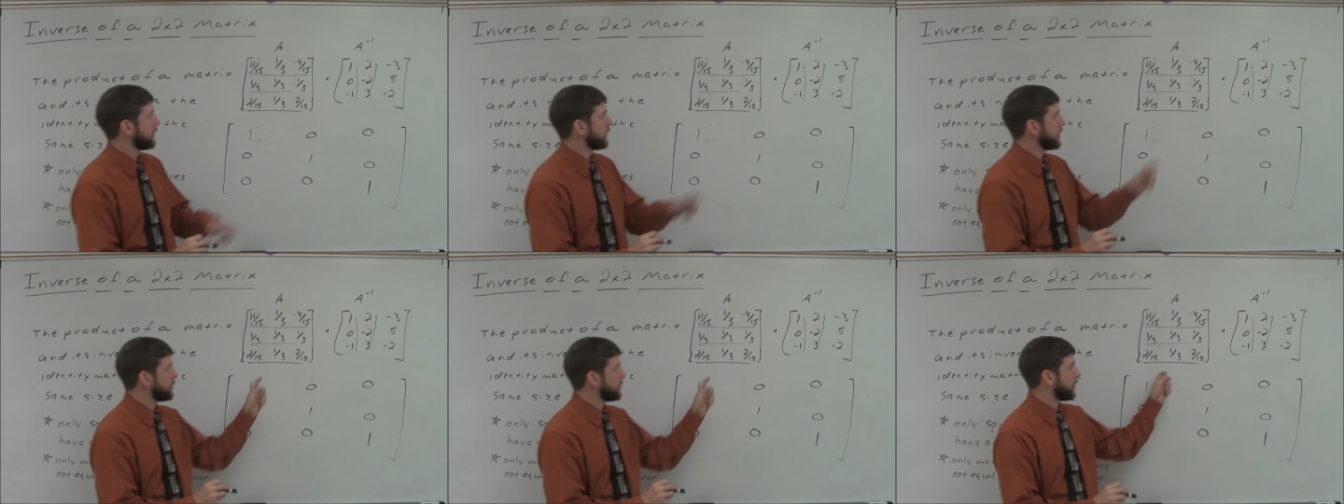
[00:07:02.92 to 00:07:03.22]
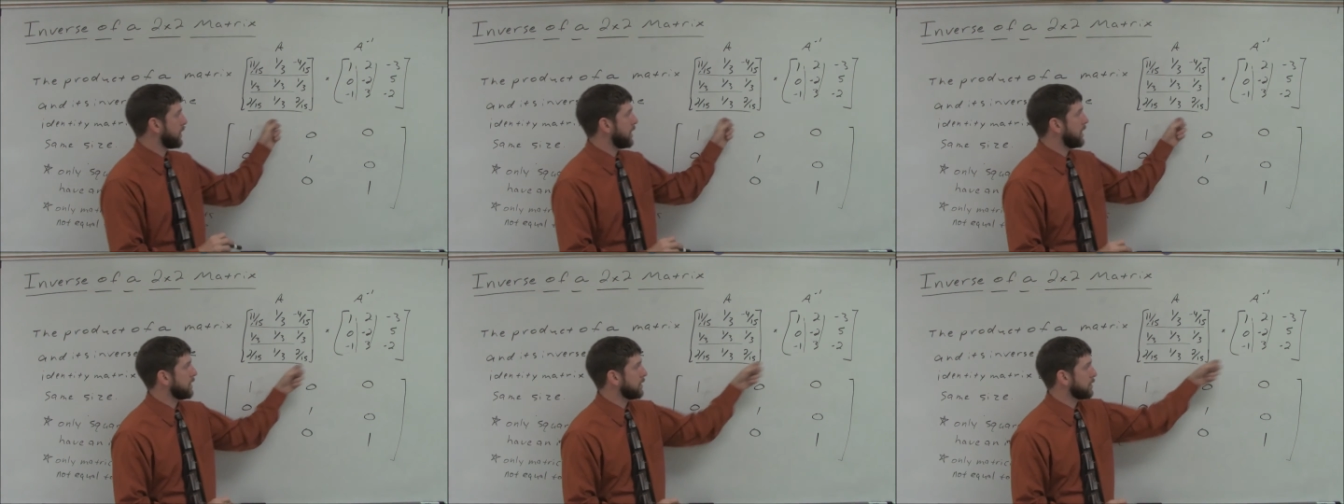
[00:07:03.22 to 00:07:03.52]
the
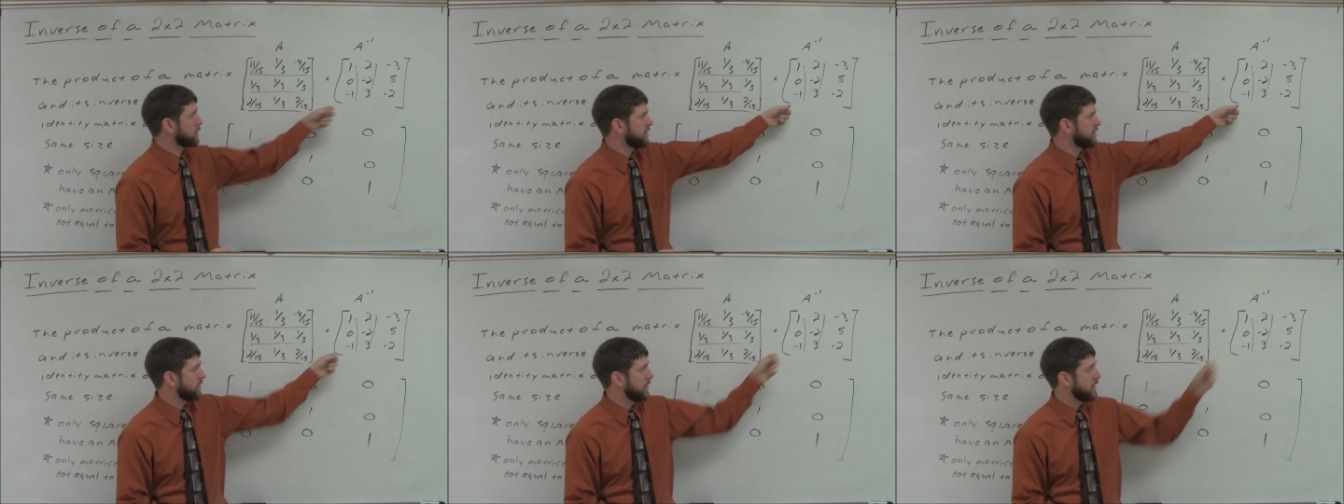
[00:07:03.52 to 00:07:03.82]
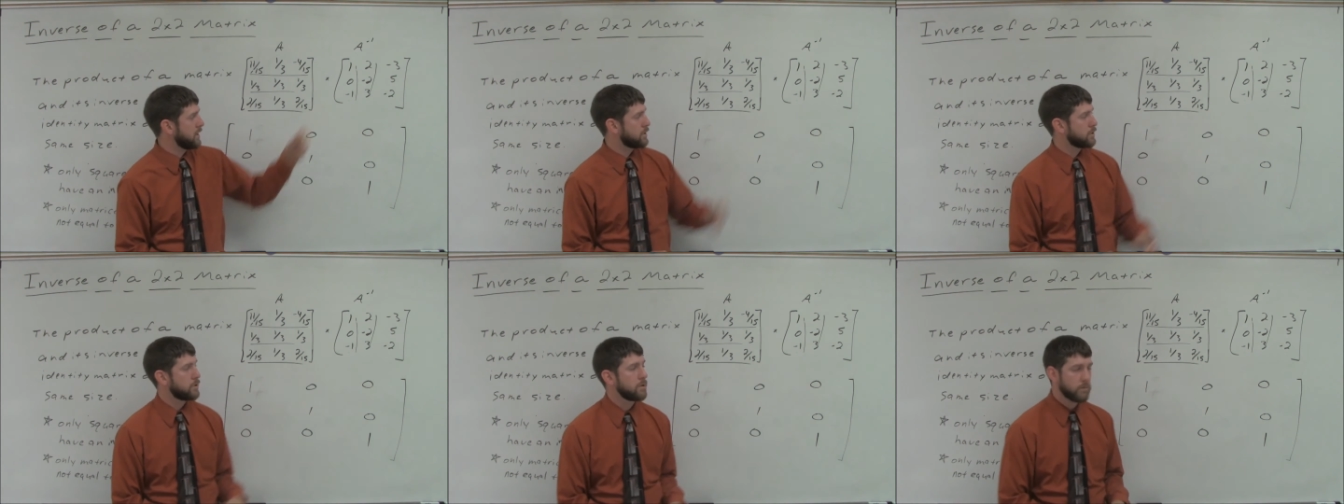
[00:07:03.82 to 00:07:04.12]
product of
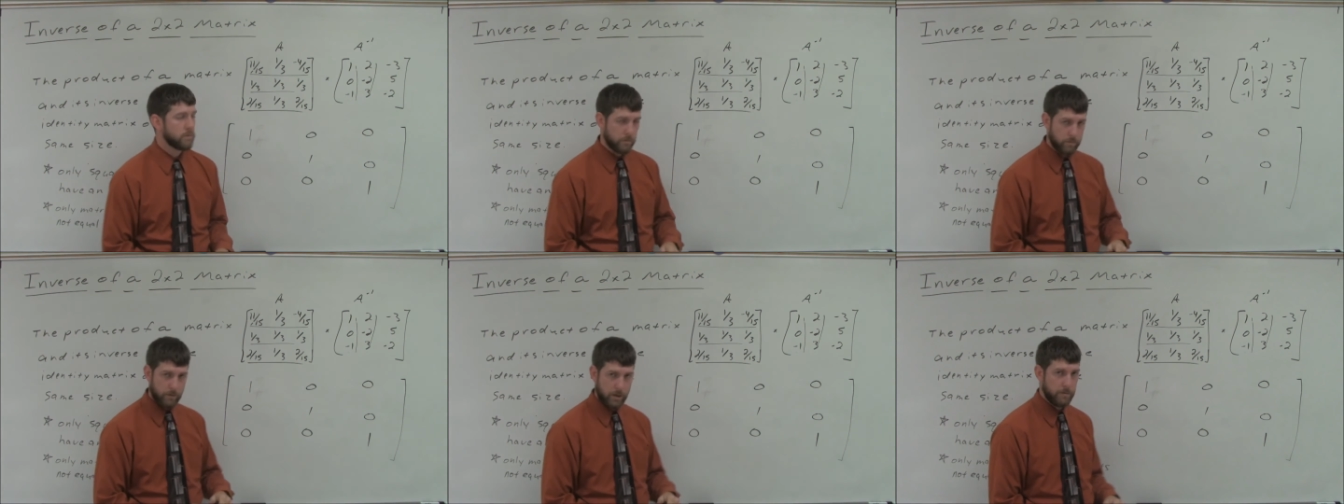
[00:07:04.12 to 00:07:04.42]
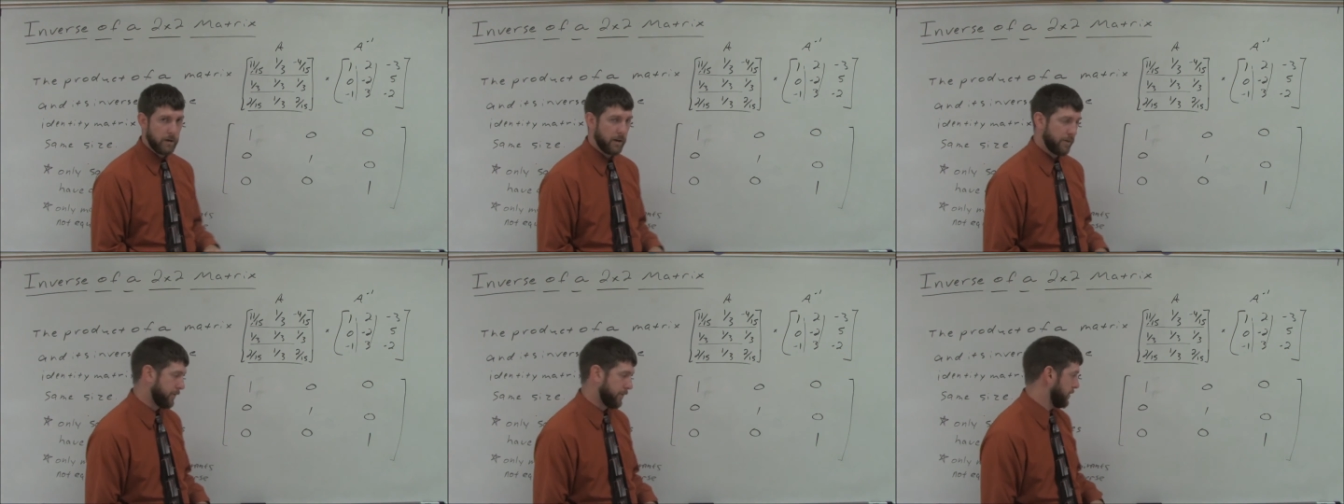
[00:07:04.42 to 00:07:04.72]
these two 3
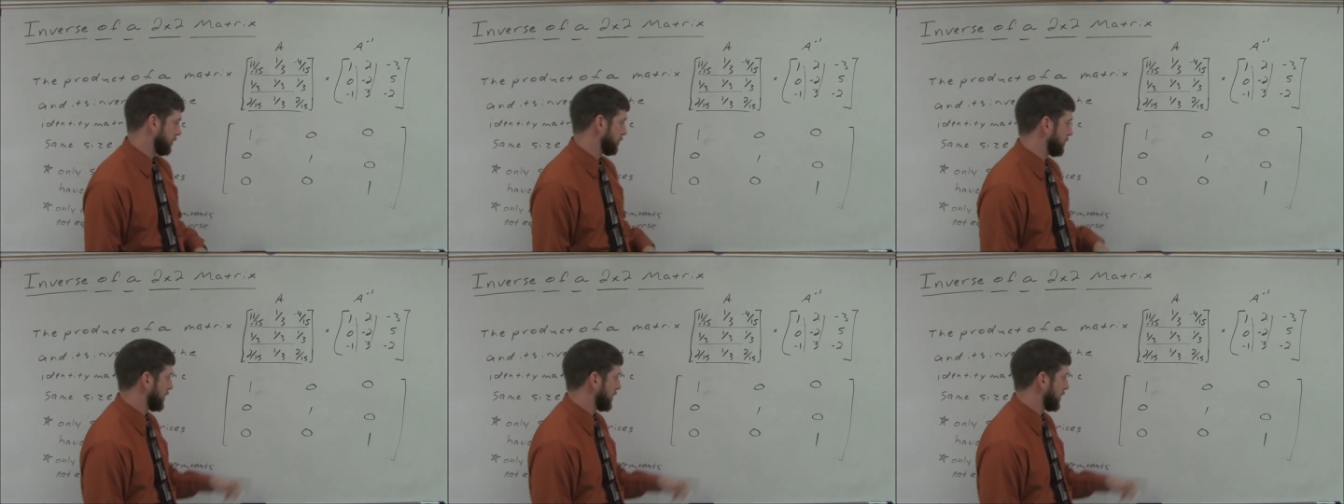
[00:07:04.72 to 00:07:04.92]
by 3